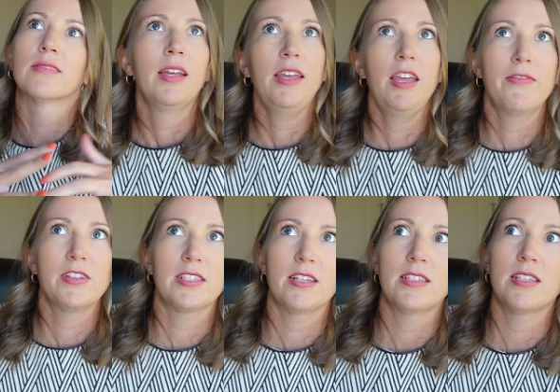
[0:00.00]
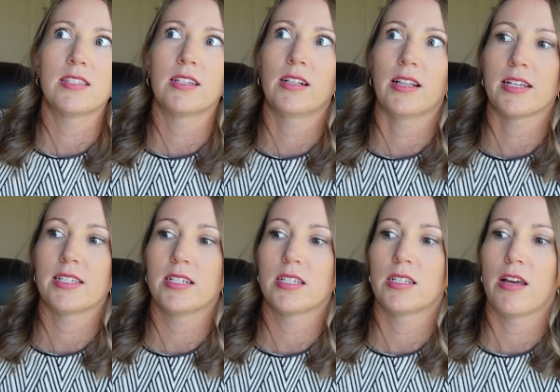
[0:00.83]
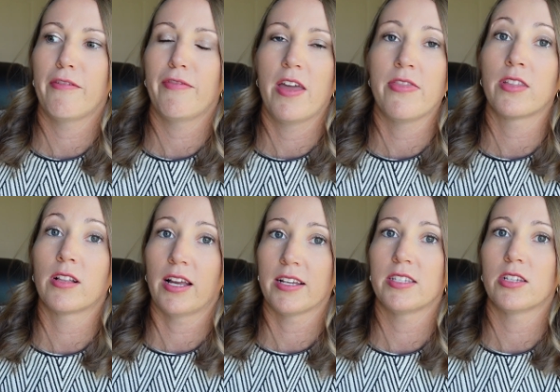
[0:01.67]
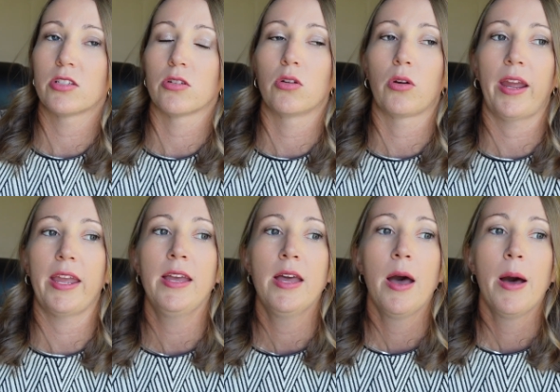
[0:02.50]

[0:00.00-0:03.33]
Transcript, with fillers: he emphasizes the classic stuff and classics are great,